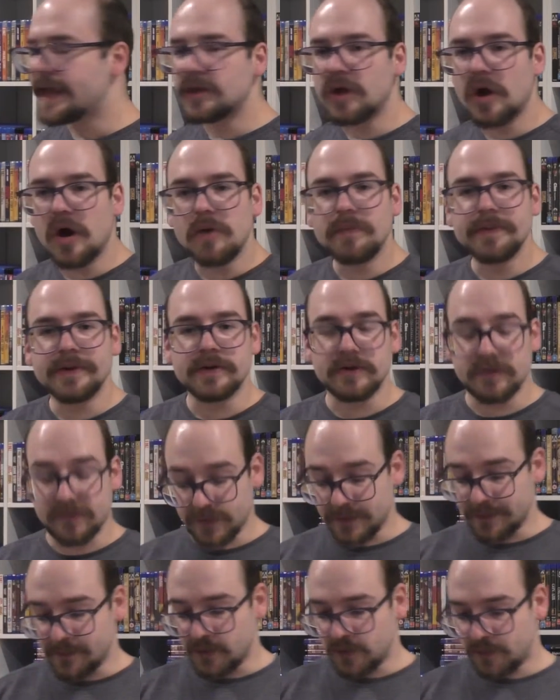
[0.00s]
no, I'll be honest, for
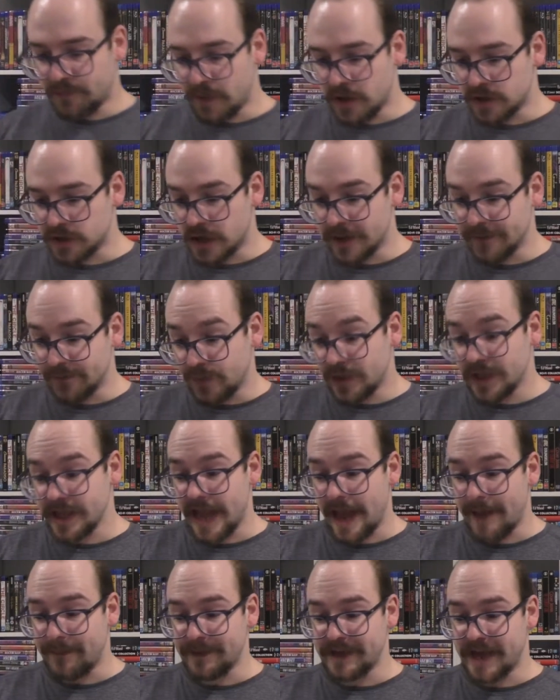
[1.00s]
the most part, I'm really
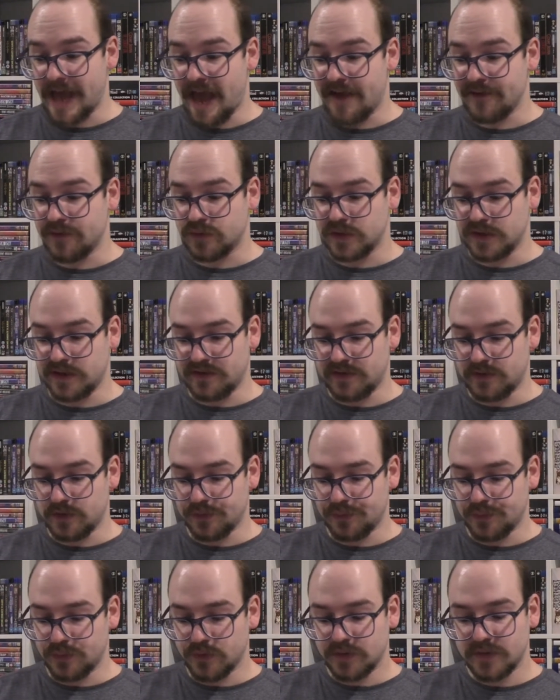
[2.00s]
happy to have all these
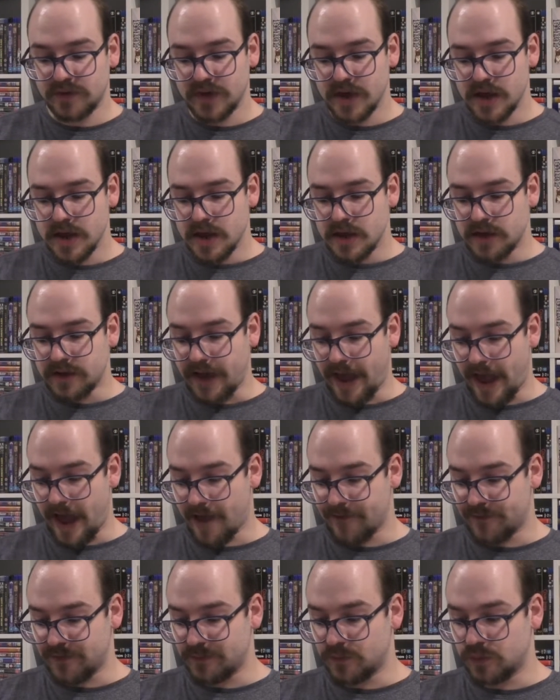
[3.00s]
steelbooks, to
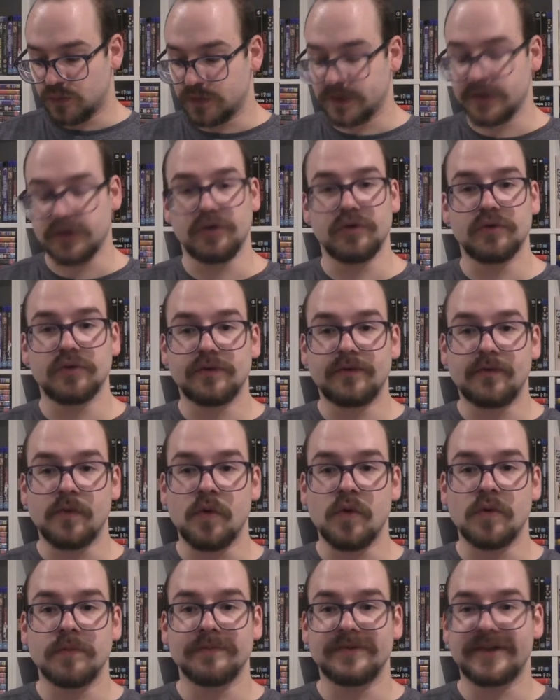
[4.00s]
have them all in
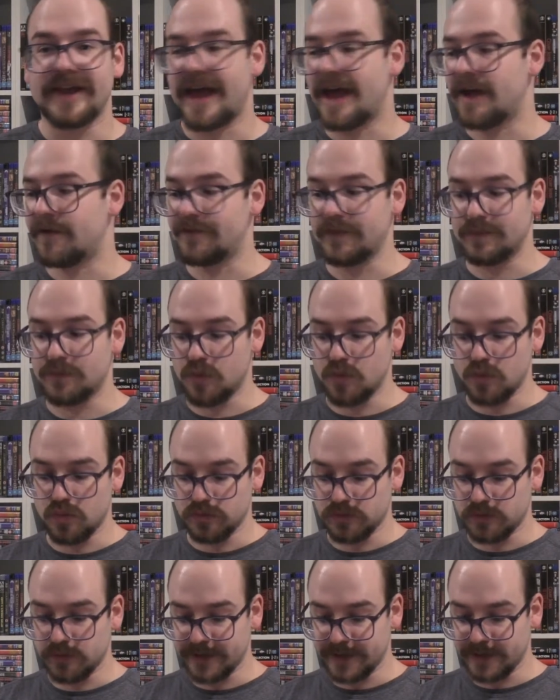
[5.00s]
uniform, to have them
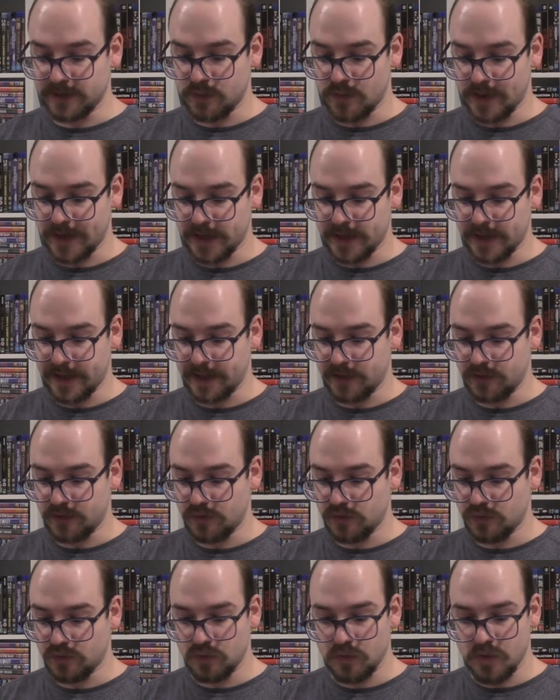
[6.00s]
all looking the way that they
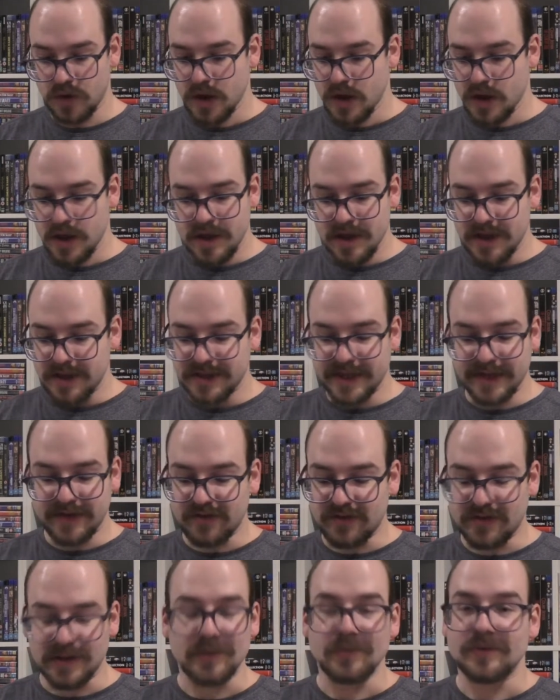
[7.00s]
do. They
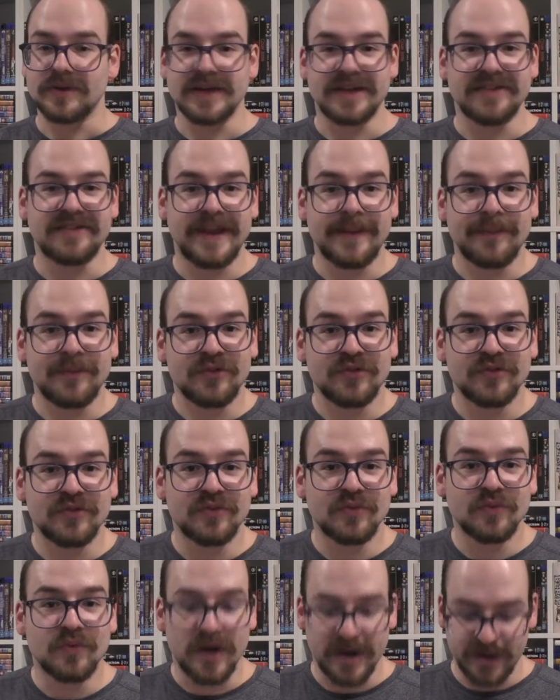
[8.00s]
just look
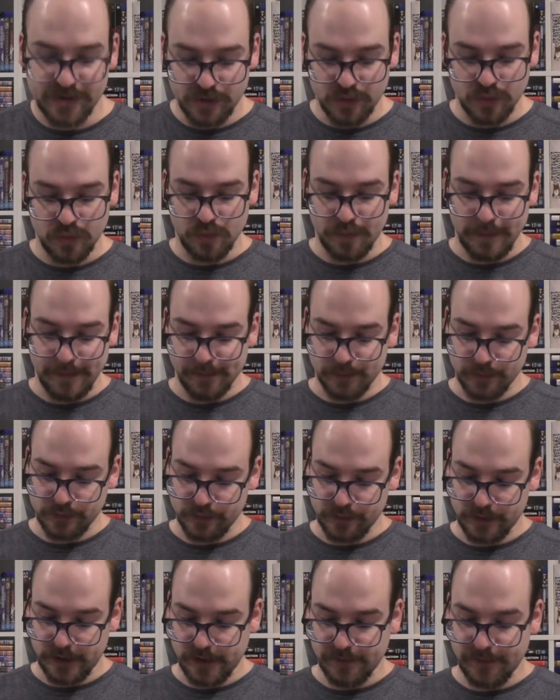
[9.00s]
exceptional. I know people
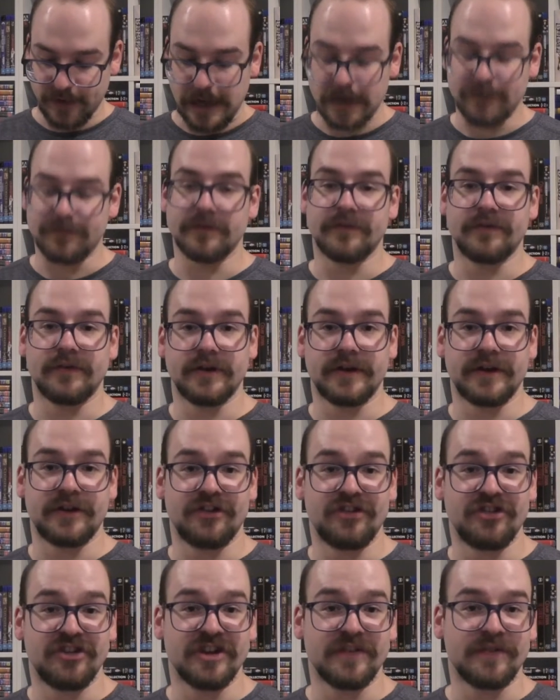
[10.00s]
don't give half a fucking
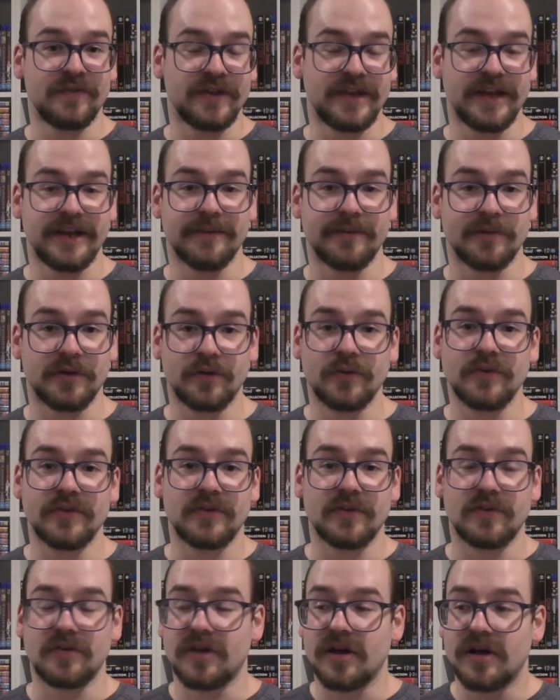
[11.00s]
shit for Kingdom of the
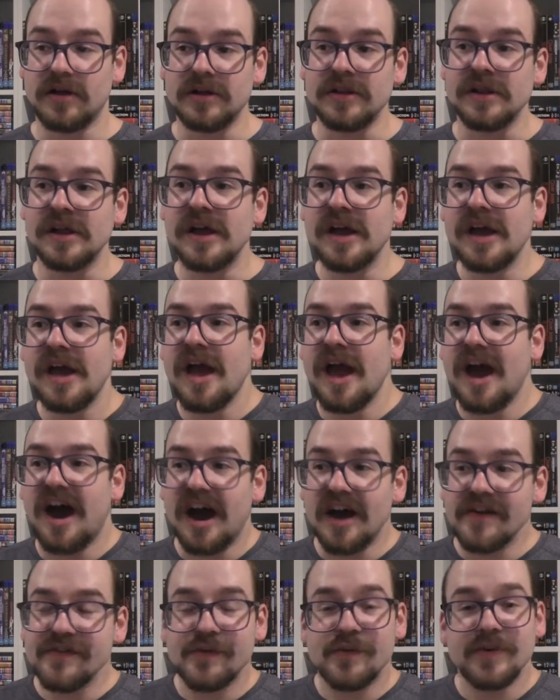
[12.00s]
Crystal Skull.
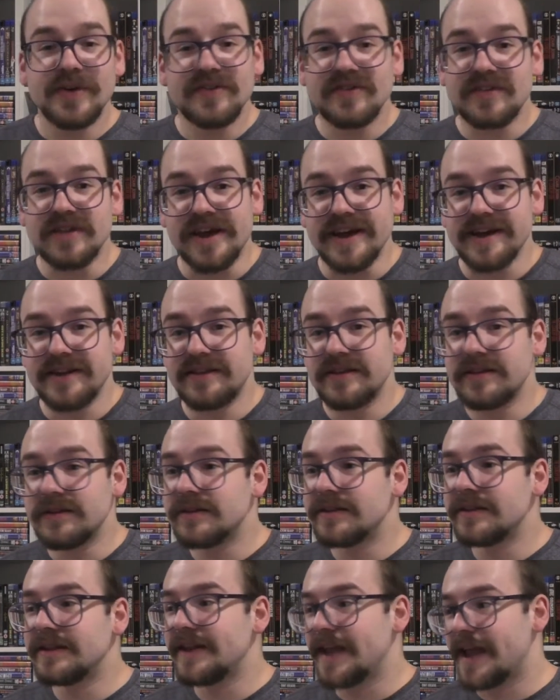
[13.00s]
I've always liked it.
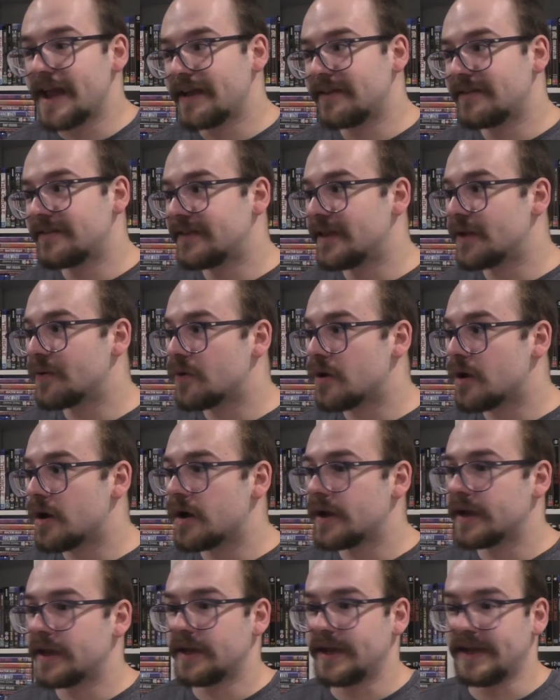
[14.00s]
Yes, there
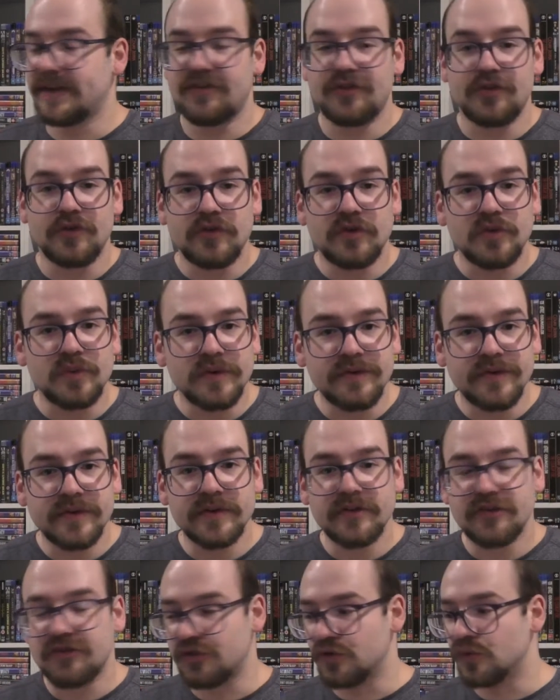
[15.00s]
are issues with
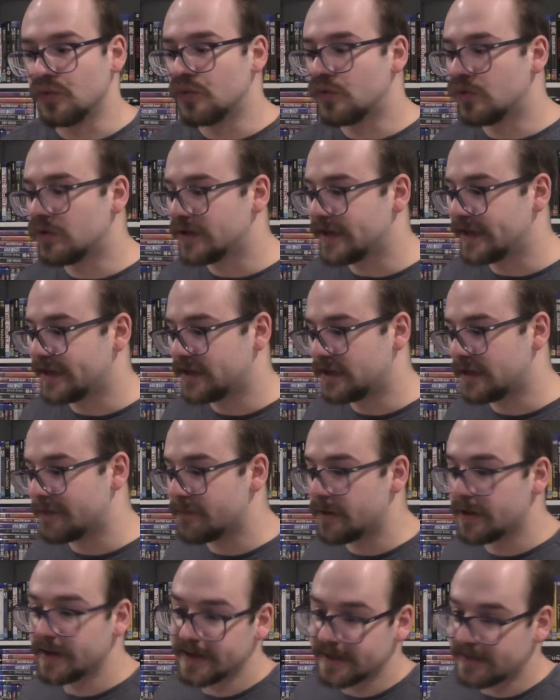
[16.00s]
it, sure, like the
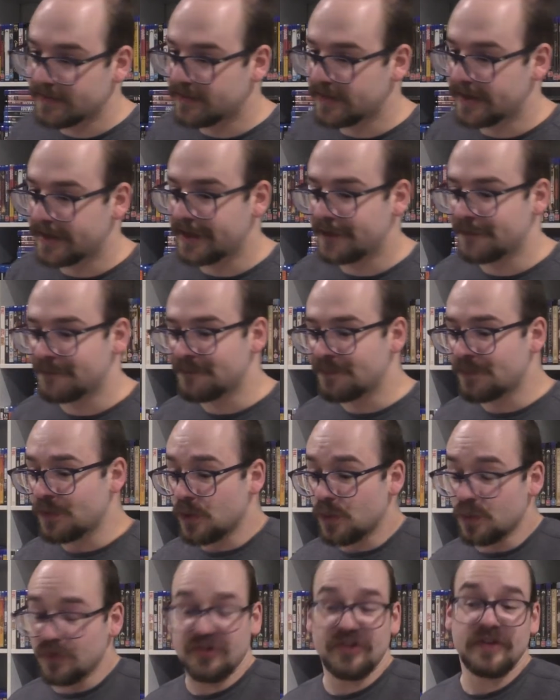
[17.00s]
monkey scene,
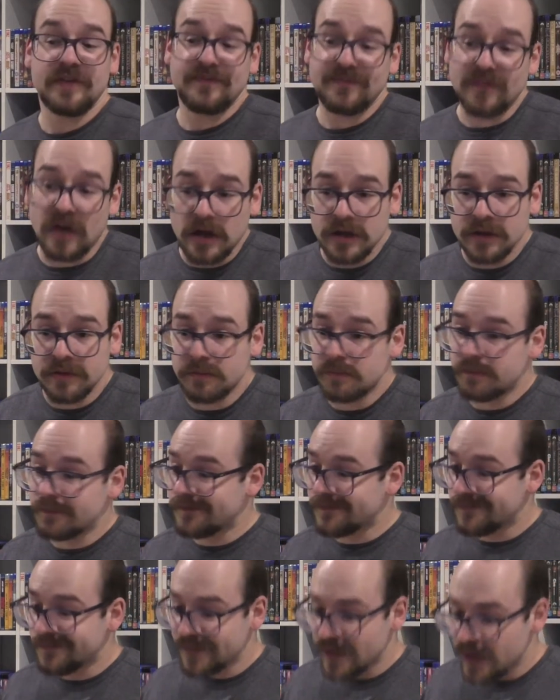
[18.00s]
which is fun,
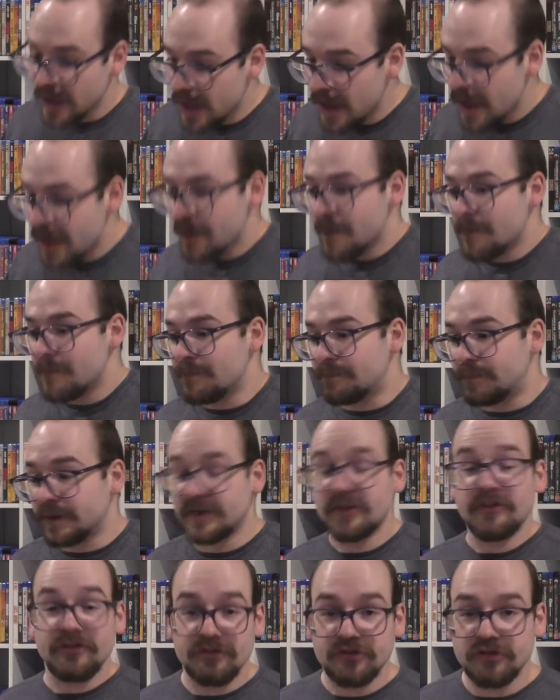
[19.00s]
but
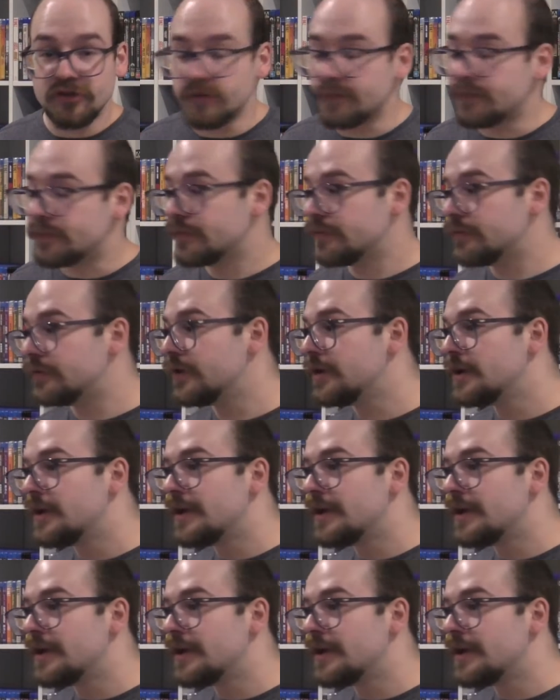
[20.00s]
stupid.